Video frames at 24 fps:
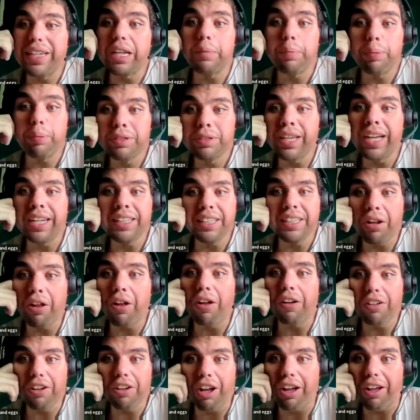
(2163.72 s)
need to protect at
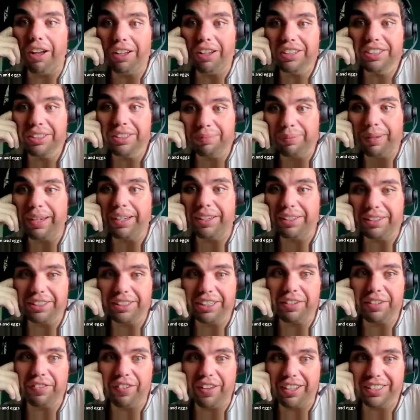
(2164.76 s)
all costs. We Michael need
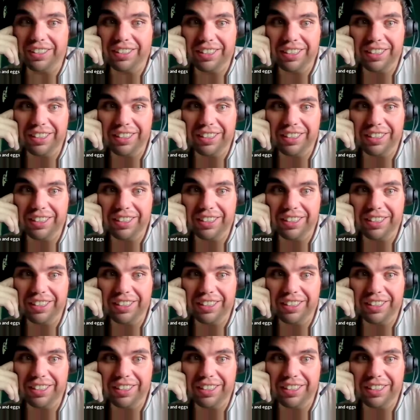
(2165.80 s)
to wrap